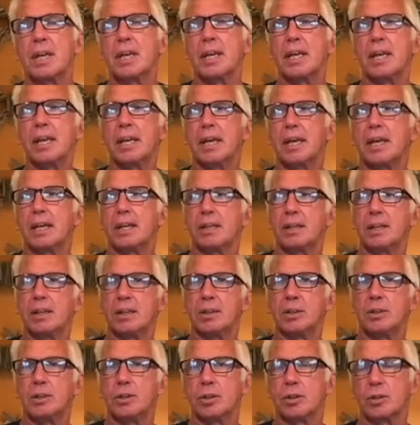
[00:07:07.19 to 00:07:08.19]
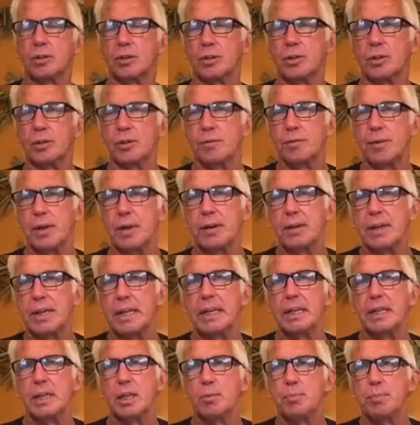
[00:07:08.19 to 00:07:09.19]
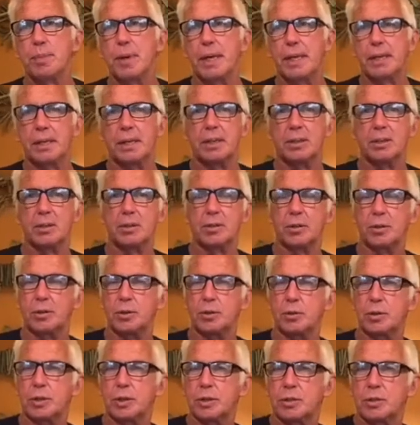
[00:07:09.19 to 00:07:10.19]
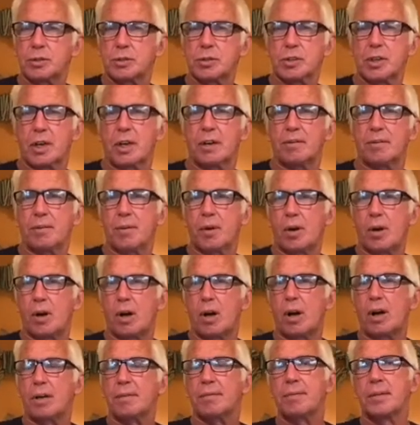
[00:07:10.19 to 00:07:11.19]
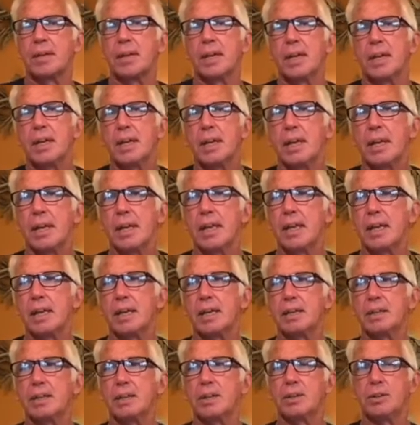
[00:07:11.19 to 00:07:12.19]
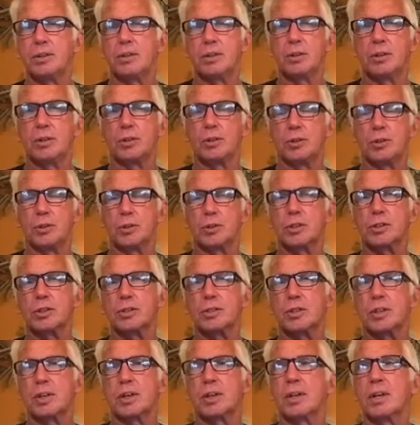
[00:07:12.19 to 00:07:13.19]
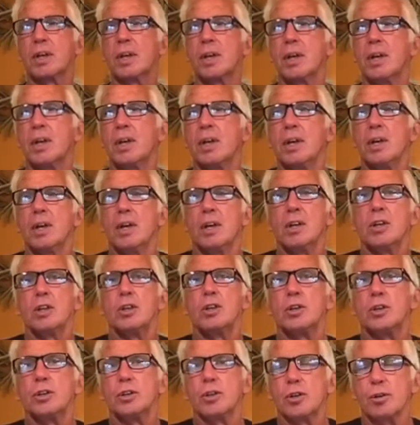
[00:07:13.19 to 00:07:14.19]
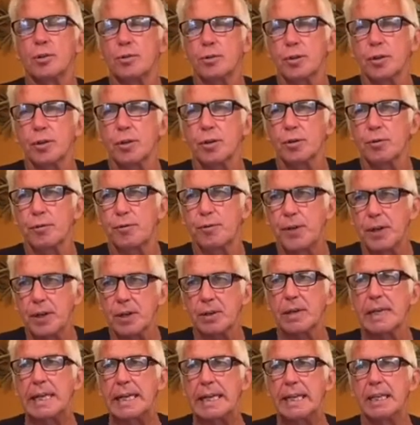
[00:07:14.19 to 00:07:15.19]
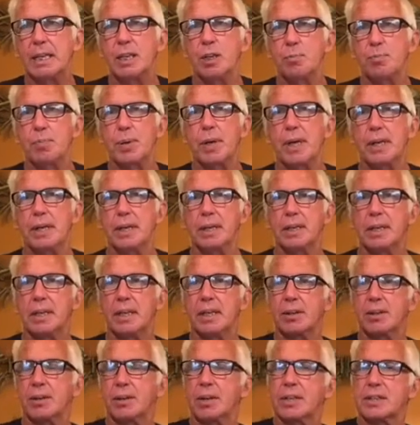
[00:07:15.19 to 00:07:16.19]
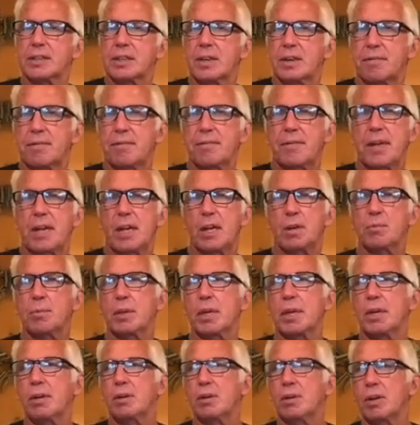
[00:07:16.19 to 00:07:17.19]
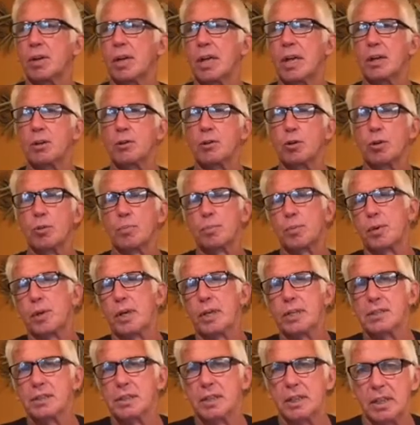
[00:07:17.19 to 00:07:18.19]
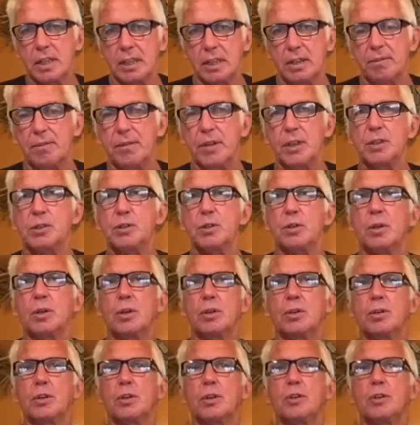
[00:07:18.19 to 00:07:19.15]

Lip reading: And you're very independent. You get yourself off, and you're just you're very independent, either as a family or a group or as an individual.